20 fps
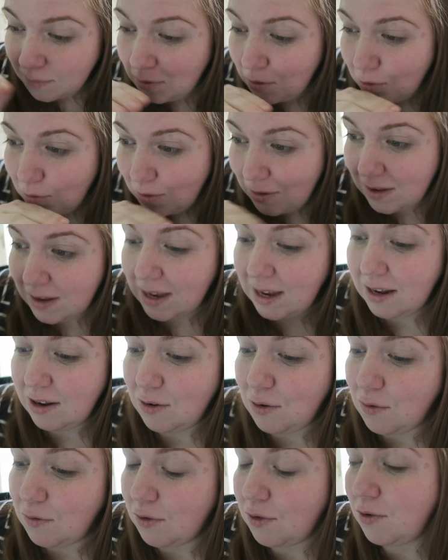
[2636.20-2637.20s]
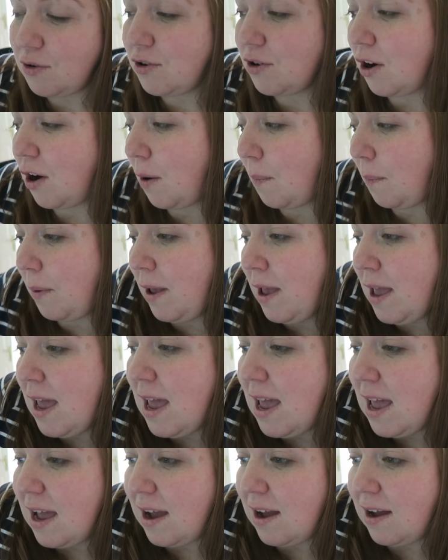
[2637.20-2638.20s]
new skin over the top.
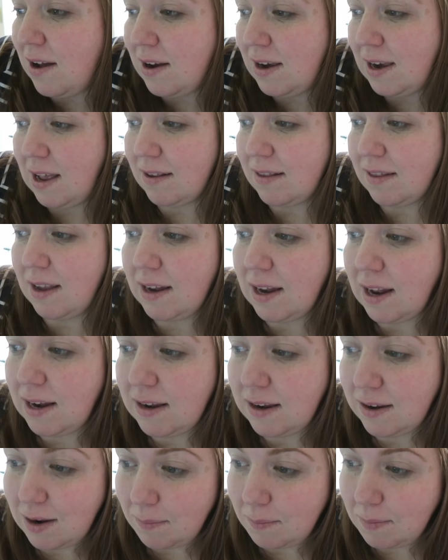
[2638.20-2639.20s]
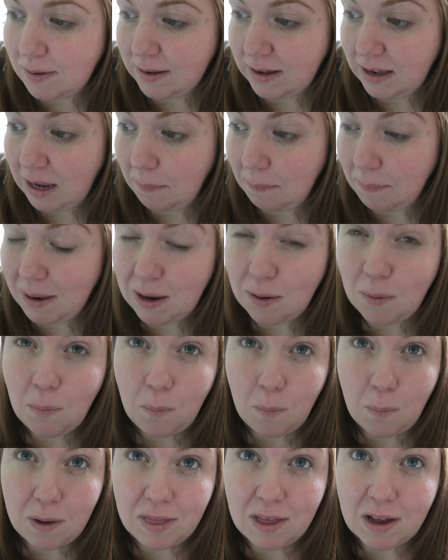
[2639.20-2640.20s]
Last night I ended up sleeping
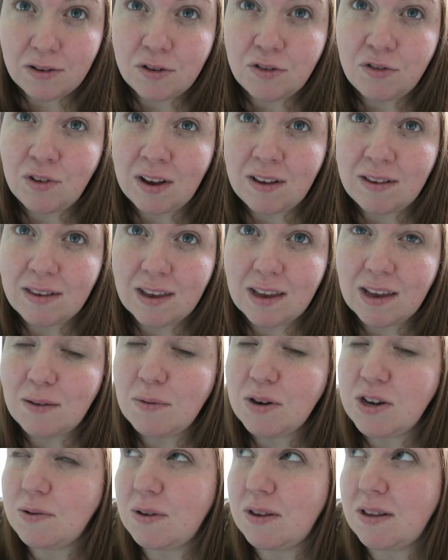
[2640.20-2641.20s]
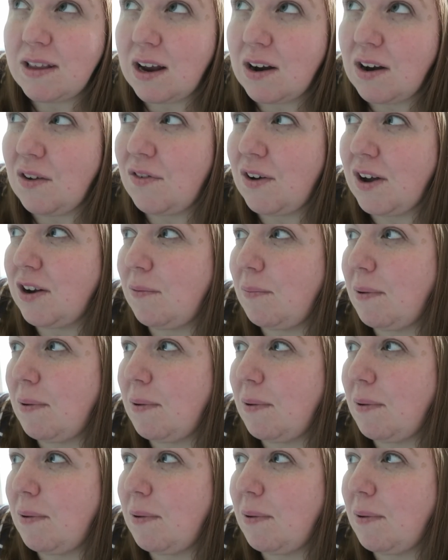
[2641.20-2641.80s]
without a dressing, which I was terrified